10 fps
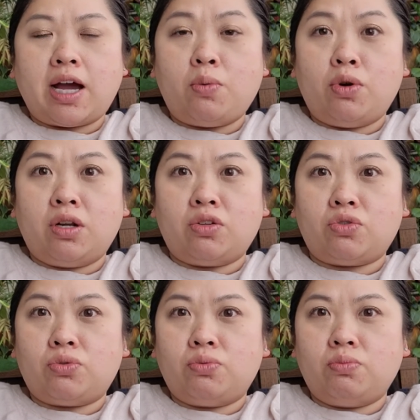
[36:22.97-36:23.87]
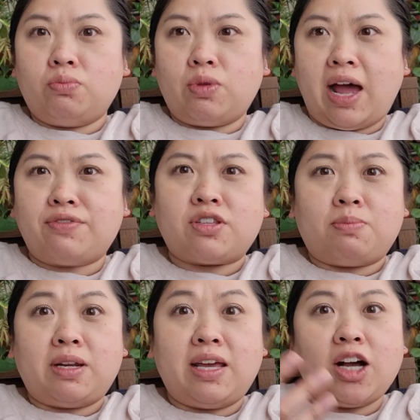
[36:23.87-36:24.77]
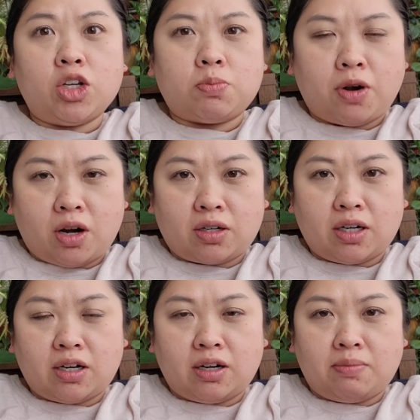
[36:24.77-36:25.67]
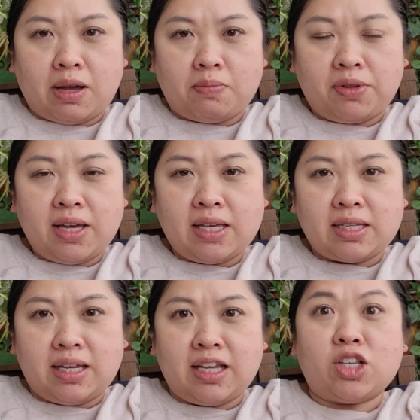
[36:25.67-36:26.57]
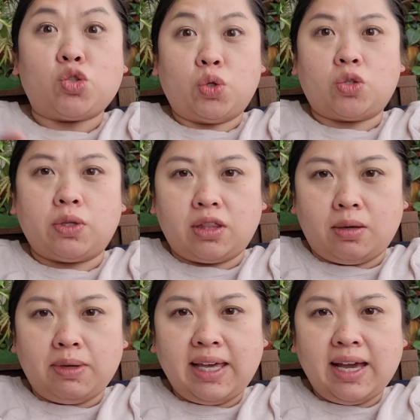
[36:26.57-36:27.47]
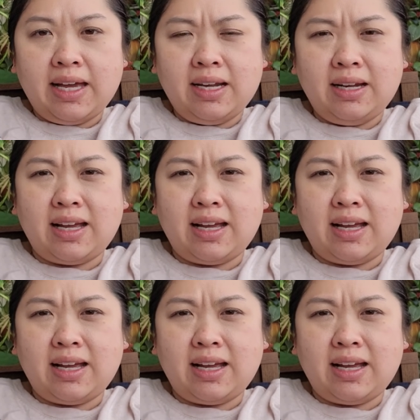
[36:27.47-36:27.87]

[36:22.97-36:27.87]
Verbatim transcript: I wouldn't have somebody else park there in my place and then switch with them again.